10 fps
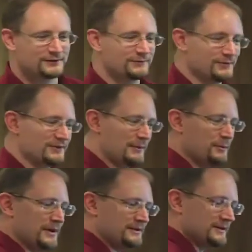Because, for
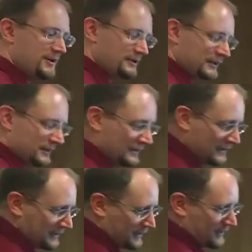example, back to
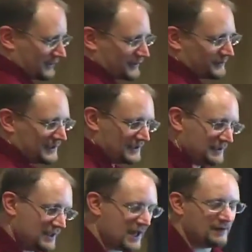coding,
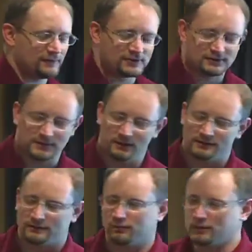the average is
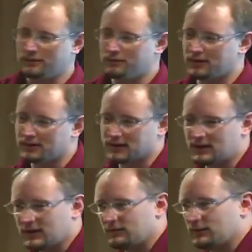about one
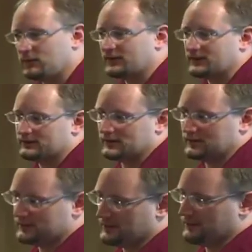bug every
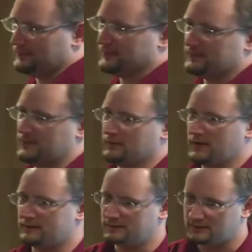1,000 lines of code when
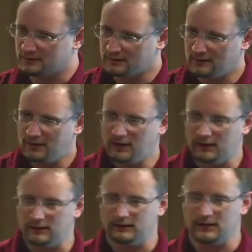somebody writes it.
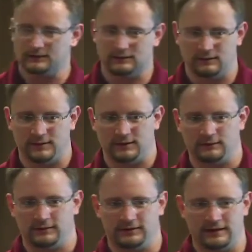And that's going
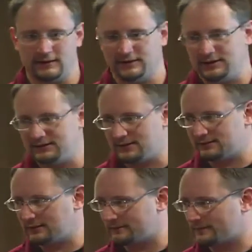to be without
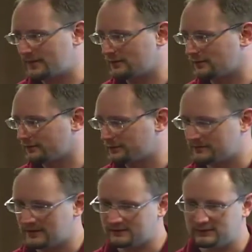any testing. And of
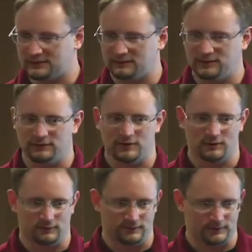course, with testing, if you
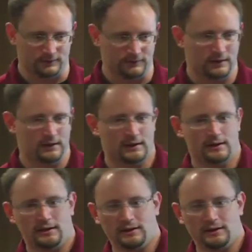do code review,